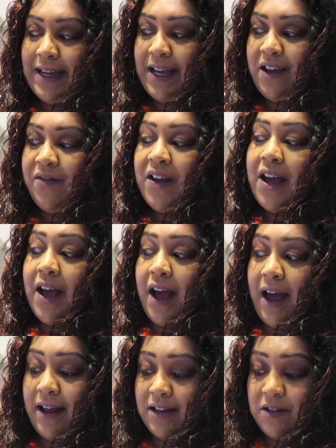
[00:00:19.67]
Eve
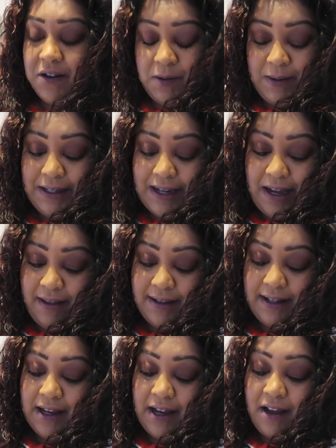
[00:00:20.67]
and Christmas Day
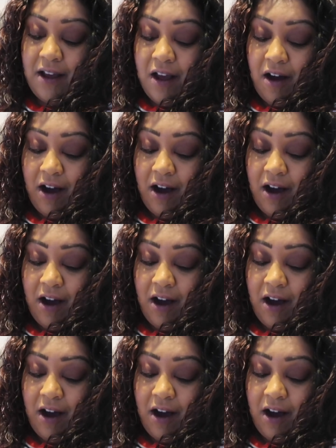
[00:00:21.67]
this year.